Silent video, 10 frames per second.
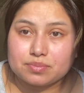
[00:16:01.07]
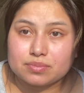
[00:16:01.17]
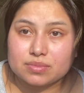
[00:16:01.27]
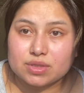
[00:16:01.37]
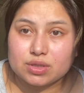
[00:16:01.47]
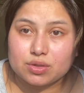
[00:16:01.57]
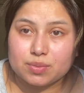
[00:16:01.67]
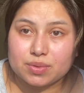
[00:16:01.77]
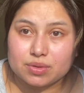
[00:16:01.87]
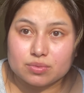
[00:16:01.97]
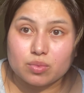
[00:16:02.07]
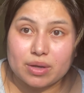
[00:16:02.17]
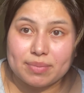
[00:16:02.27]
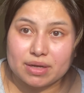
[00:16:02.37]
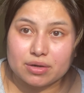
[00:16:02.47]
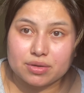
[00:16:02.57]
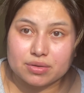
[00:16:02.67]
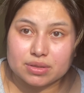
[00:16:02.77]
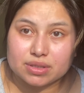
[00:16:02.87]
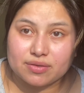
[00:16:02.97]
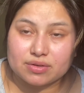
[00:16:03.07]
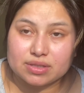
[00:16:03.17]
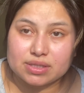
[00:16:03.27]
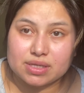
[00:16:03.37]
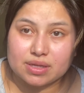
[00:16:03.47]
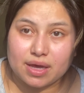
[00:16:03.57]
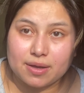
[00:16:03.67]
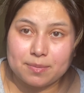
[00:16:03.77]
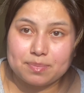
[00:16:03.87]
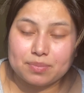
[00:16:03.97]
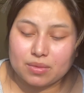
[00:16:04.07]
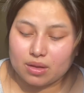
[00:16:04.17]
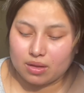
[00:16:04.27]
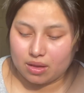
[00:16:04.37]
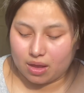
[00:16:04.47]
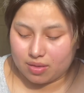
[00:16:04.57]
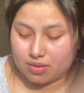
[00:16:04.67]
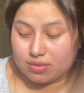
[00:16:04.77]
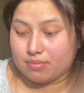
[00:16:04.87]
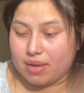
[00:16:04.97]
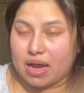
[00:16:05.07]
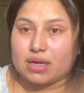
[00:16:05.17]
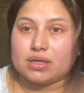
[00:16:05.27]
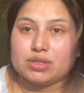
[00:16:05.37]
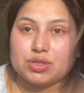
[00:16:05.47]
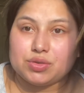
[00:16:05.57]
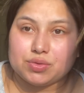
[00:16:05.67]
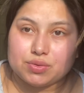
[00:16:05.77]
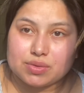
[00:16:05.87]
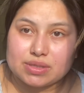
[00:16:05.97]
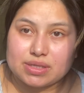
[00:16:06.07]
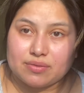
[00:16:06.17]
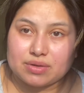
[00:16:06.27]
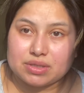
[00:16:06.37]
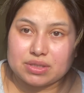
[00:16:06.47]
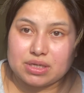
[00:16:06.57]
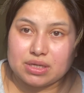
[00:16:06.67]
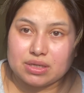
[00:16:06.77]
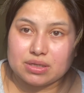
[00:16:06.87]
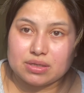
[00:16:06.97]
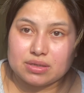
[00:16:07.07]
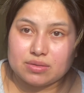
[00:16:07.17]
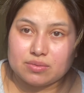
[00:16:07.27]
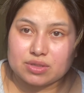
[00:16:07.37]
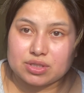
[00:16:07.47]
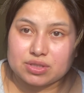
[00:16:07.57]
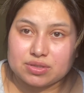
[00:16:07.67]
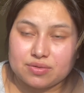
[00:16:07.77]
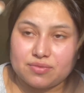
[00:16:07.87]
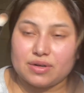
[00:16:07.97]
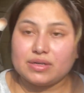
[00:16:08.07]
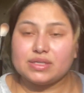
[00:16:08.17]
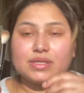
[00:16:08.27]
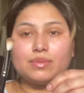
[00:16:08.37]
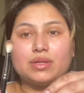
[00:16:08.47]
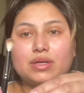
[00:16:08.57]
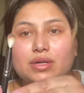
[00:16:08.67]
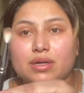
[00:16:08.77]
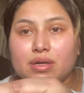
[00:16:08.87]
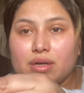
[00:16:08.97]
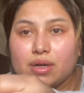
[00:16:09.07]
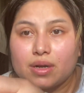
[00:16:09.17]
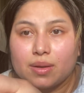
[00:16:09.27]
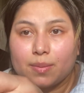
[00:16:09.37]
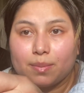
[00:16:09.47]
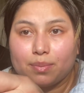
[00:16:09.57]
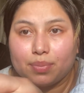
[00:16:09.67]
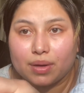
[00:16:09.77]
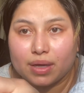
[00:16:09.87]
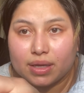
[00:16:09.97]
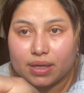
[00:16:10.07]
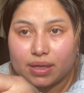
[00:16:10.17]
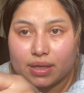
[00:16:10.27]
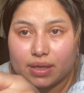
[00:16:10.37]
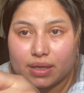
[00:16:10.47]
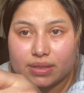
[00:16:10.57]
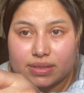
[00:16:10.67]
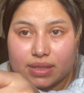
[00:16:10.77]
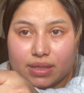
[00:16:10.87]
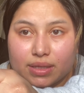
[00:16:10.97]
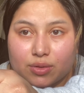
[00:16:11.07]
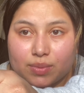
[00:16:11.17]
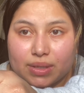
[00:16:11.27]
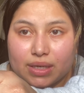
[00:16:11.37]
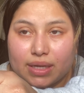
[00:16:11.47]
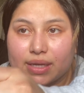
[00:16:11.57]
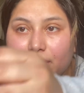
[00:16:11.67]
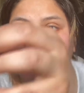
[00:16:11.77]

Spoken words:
It's a little bit way bigger. You can definitely see that. And then the MAC 217, which is very similar, but it's a little bit like,